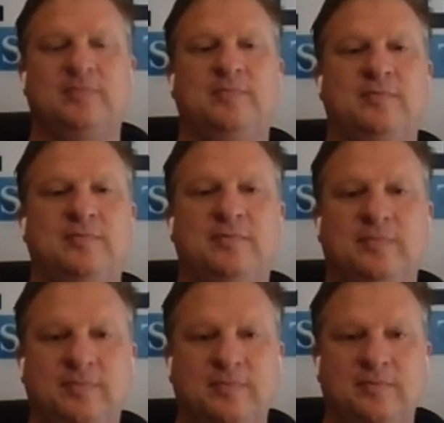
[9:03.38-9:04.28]

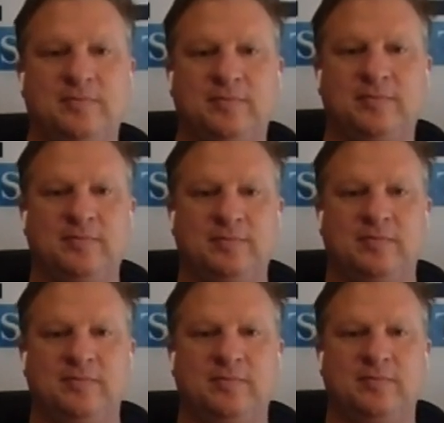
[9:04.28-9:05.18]

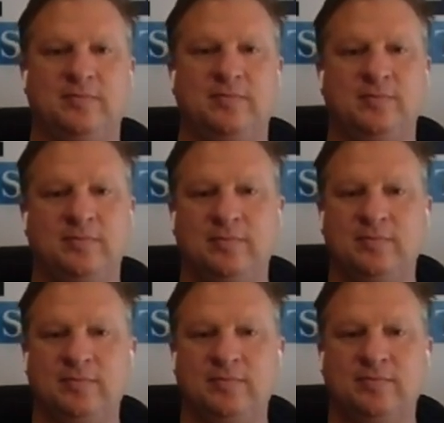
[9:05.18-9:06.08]

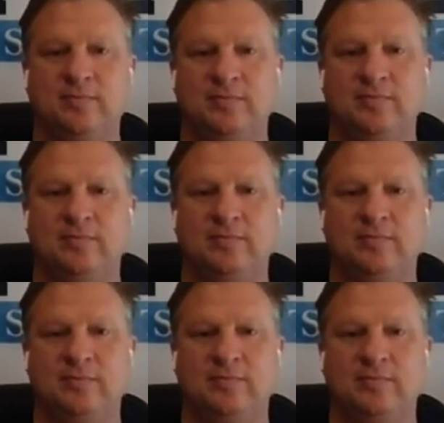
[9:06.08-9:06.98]

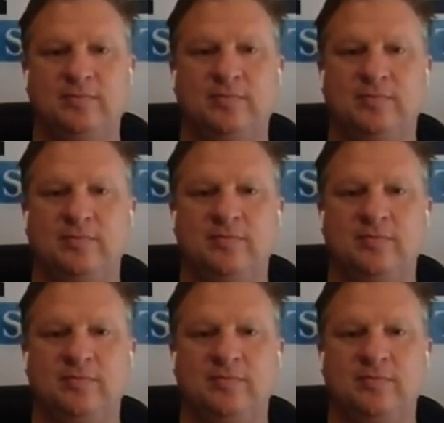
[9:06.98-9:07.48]
(not speaking)